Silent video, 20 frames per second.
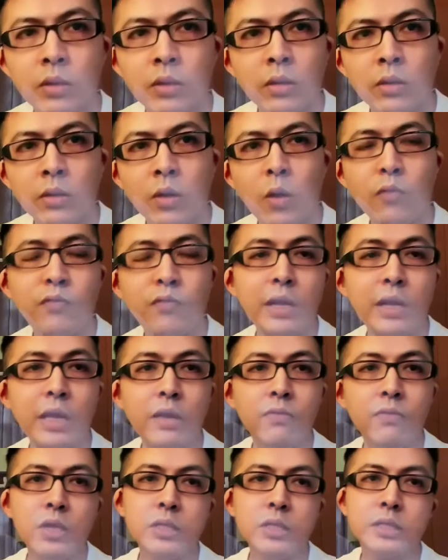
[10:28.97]

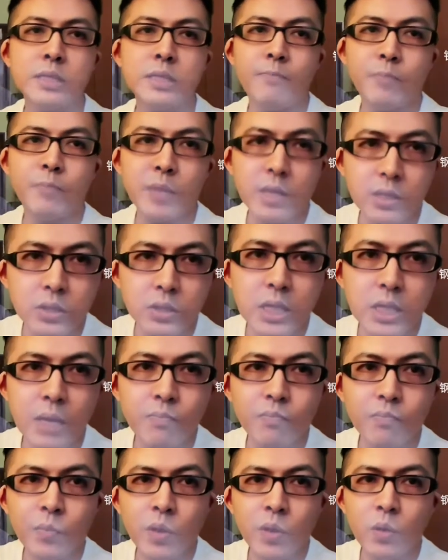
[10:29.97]
hopefully this
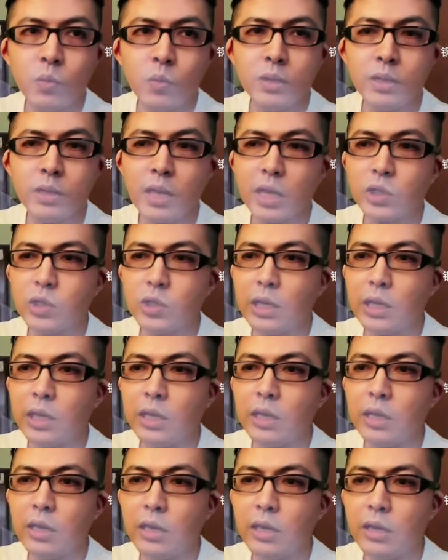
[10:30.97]
tip will
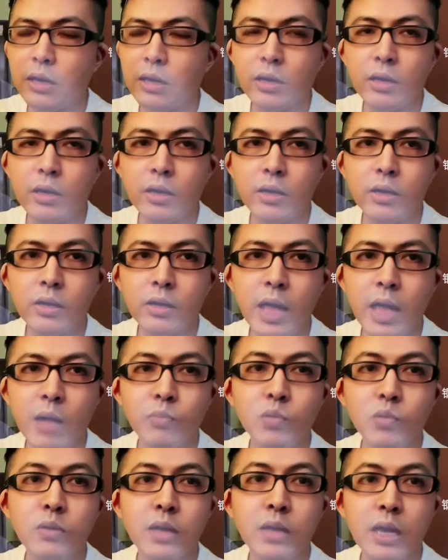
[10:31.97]
actually
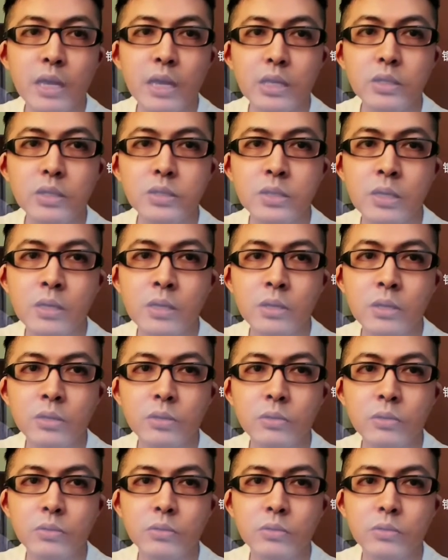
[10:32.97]
help you guys
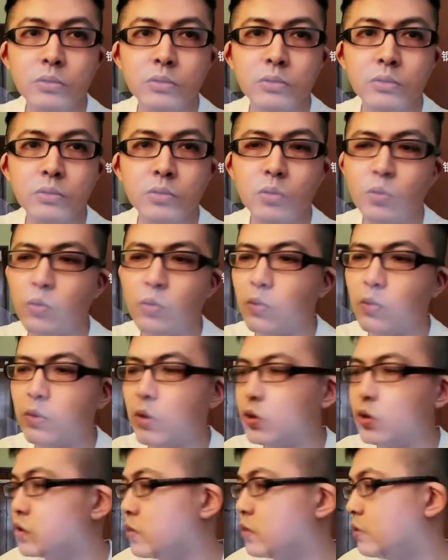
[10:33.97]
who
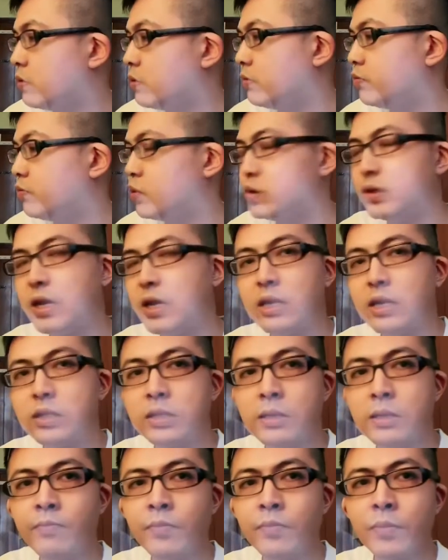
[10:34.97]
also
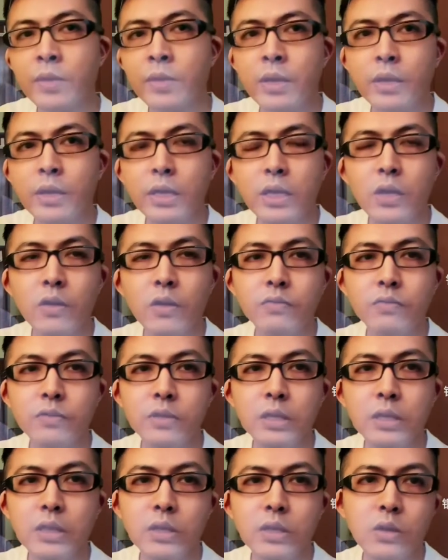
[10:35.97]
possess
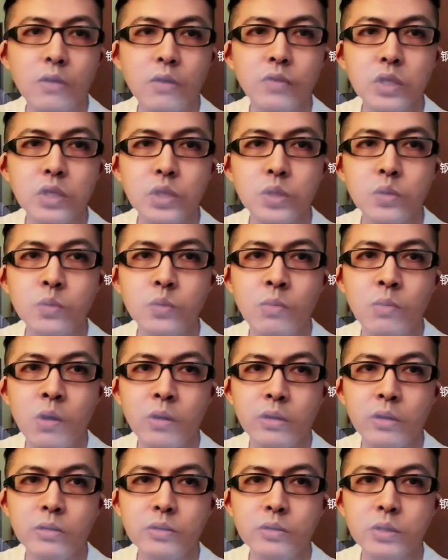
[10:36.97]
either of these two
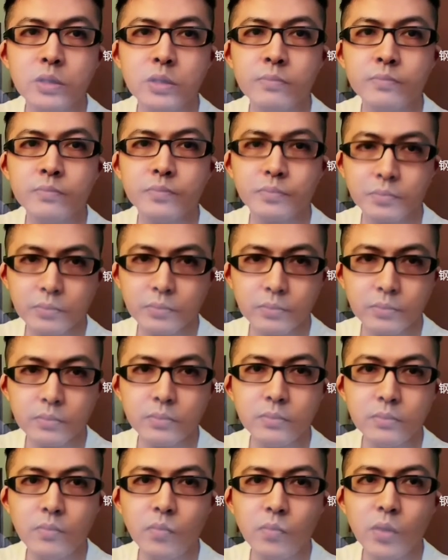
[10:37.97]
models
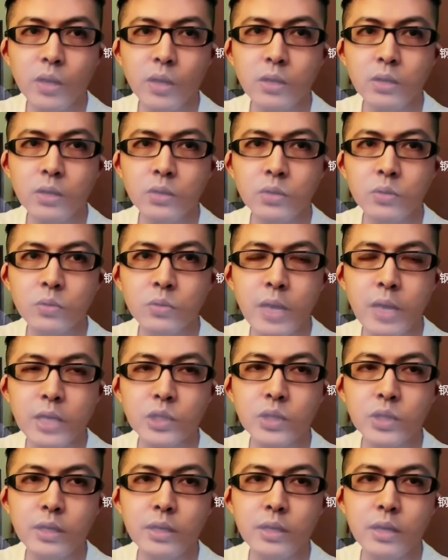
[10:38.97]
to
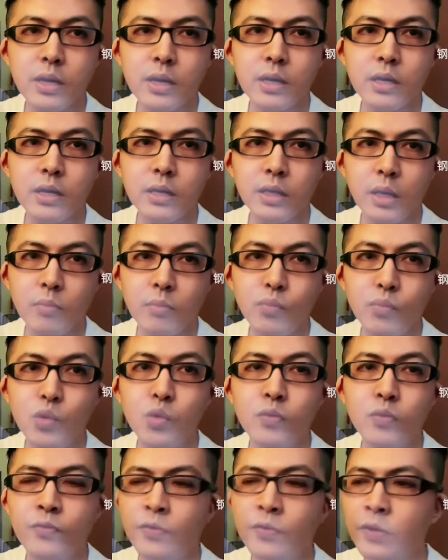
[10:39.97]
actually improve